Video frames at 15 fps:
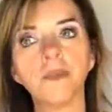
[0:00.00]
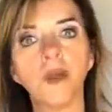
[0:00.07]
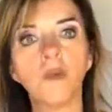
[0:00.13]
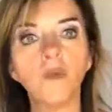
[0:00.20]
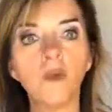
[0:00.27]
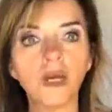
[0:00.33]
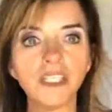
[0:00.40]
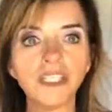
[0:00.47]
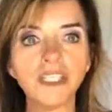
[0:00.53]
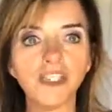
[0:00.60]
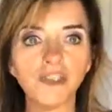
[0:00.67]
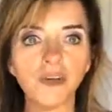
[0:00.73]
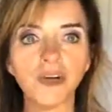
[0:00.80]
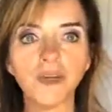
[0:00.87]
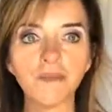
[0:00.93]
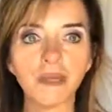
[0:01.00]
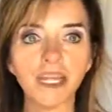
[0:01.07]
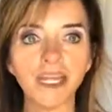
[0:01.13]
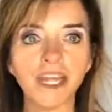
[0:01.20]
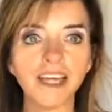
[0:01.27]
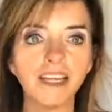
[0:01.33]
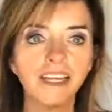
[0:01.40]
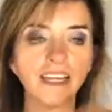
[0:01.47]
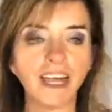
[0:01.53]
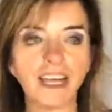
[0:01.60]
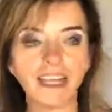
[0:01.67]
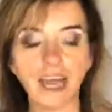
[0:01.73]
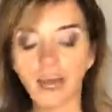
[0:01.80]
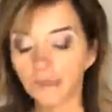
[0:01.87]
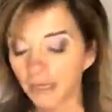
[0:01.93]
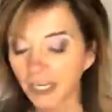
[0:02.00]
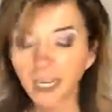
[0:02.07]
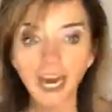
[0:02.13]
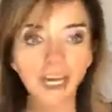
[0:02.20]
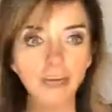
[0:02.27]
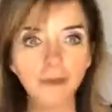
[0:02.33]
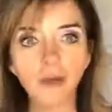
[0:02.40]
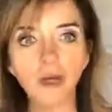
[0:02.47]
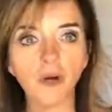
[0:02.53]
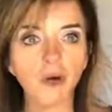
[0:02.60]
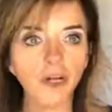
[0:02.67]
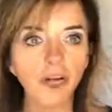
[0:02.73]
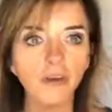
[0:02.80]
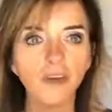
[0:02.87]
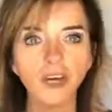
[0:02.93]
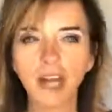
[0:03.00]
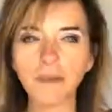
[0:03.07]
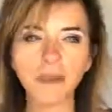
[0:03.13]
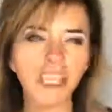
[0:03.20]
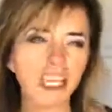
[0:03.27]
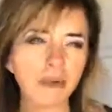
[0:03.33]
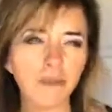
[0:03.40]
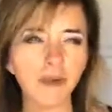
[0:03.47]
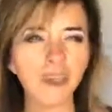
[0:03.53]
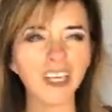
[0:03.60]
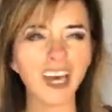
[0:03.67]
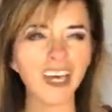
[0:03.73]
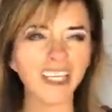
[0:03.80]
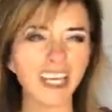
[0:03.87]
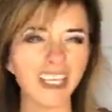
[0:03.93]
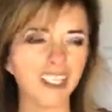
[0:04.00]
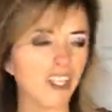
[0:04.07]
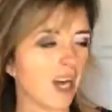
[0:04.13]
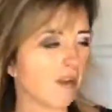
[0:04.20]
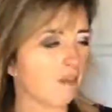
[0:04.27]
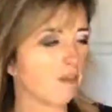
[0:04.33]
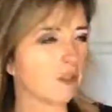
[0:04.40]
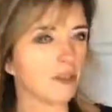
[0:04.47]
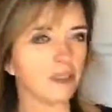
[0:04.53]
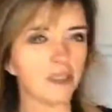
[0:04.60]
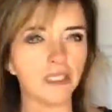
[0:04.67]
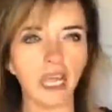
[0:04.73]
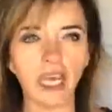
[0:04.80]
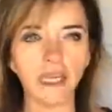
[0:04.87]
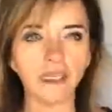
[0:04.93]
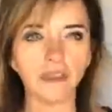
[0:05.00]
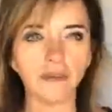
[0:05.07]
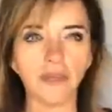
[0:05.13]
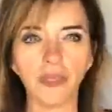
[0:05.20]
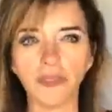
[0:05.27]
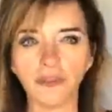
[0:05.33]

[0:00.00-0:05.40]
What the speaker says: want to join me, and I'm going to kind of be going over, and I think I'm only on like chapter, I don't know,